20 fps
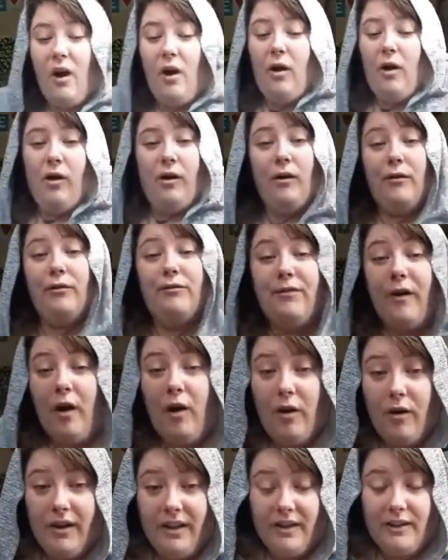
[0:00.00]
are
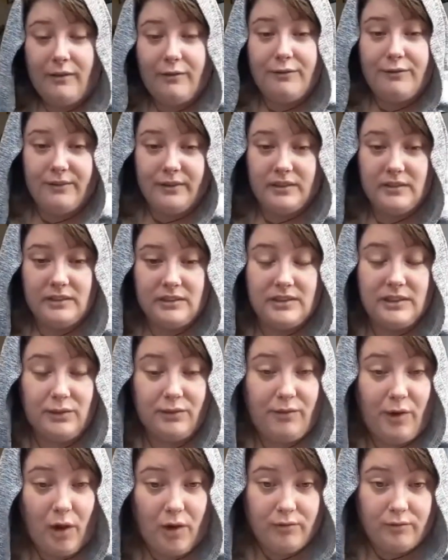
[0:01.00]
5
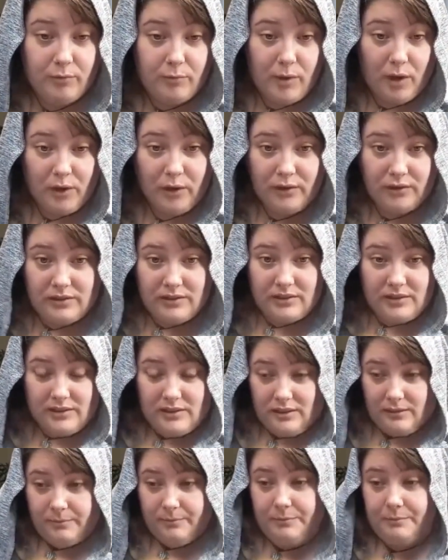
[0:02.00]
survival
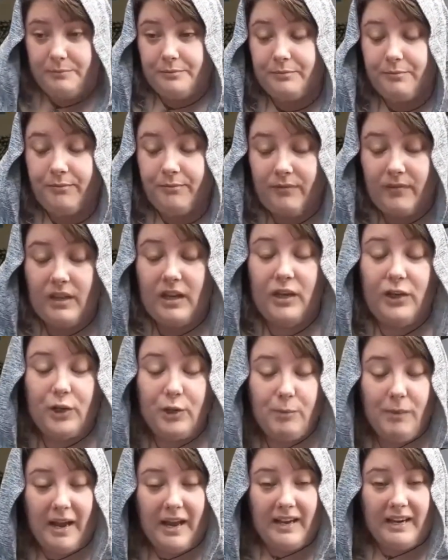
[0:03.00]
modes. You
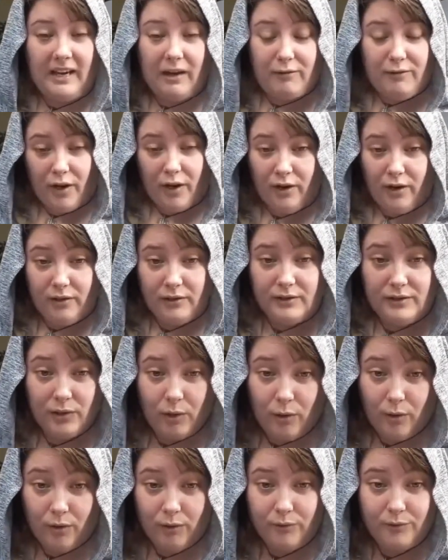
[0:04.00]
may have heard
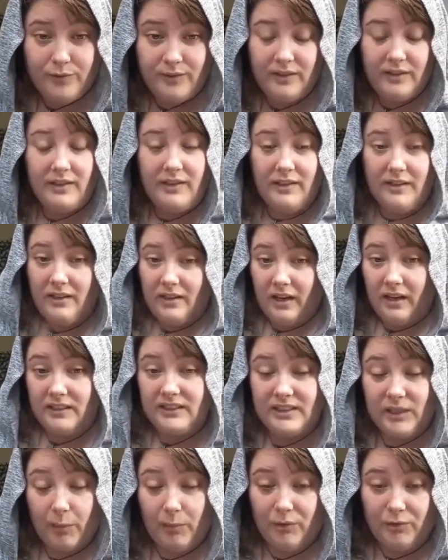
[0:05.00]
of
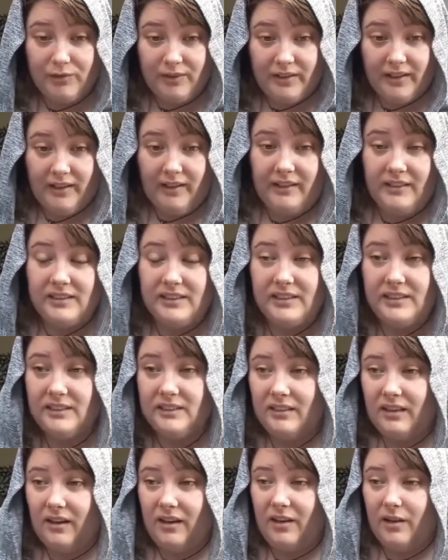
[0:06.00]
some of these,
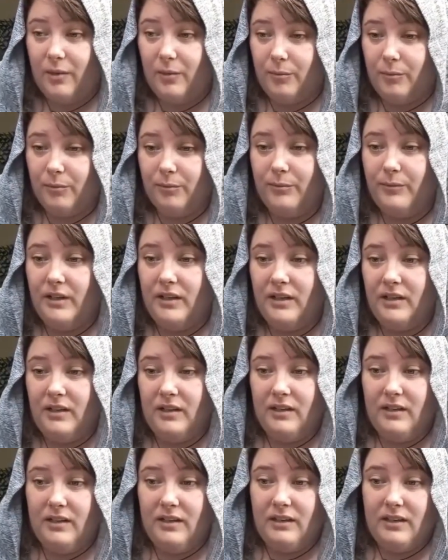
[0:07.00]

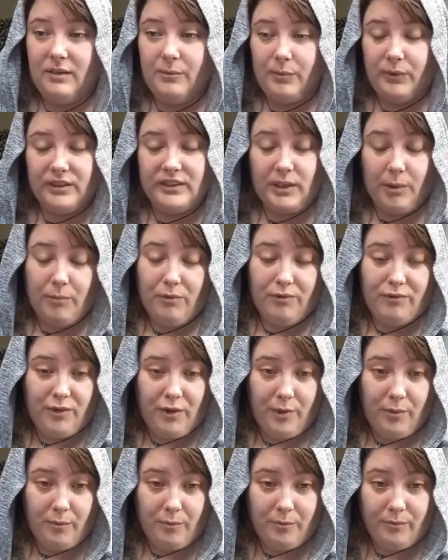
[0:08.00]
but some of
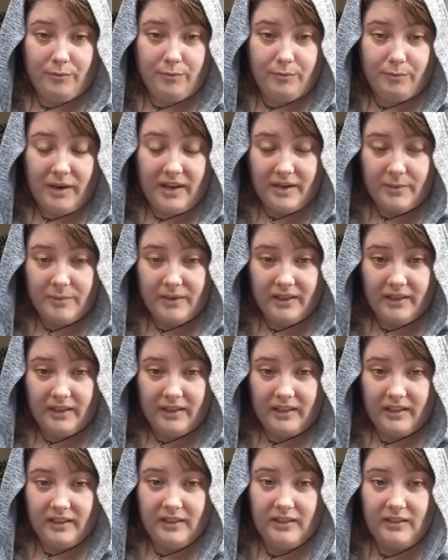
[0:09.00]
them may
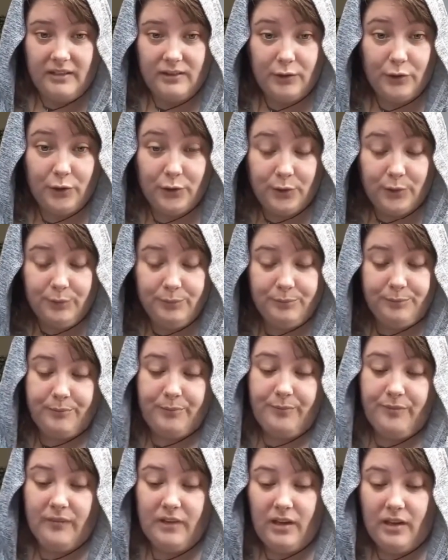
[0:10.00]
be new.
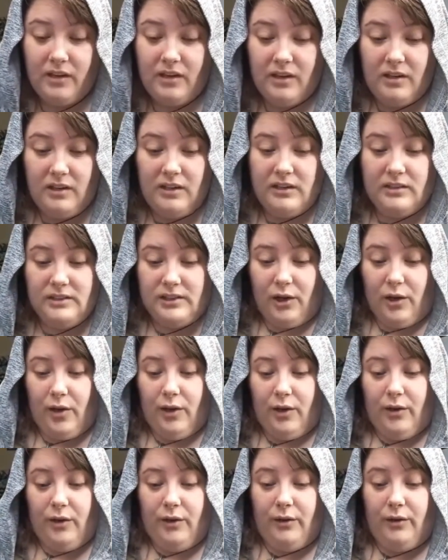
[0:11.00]

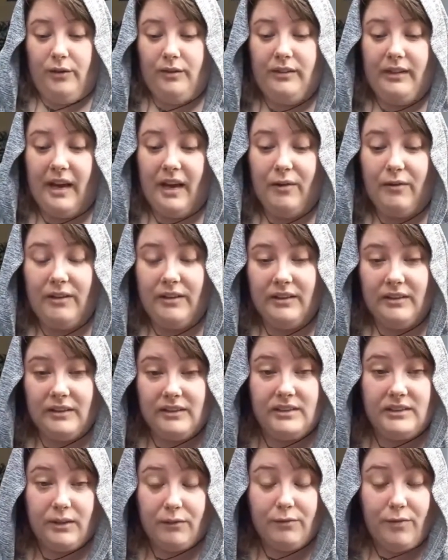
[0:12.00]
So there
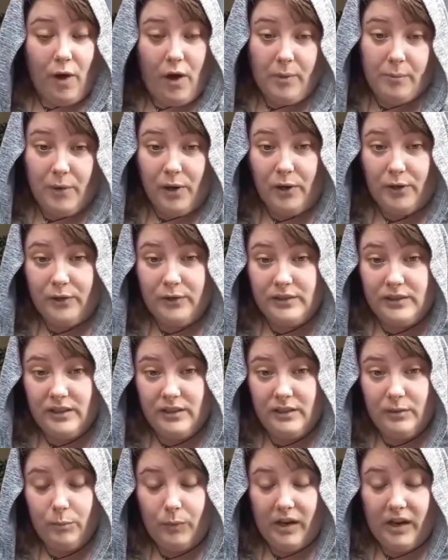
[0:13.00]
is the fight mode,
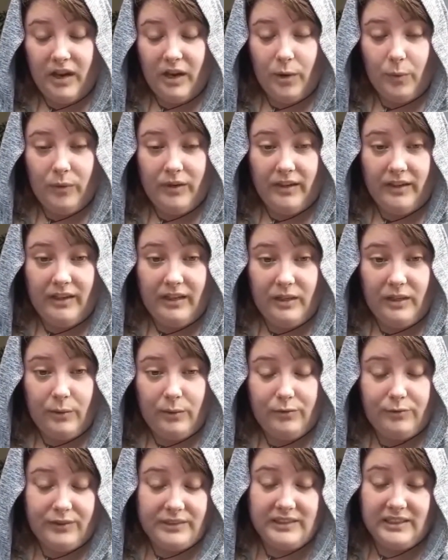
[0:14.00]
where we
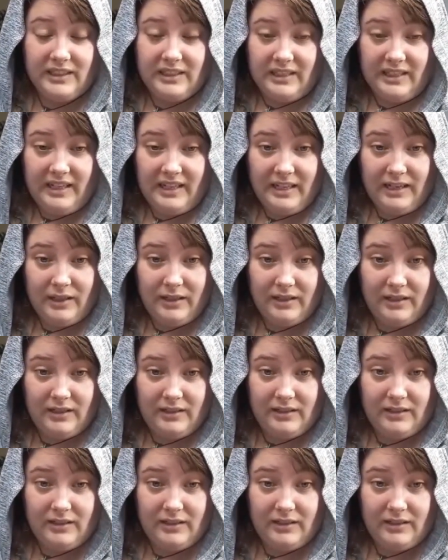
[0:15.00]
physically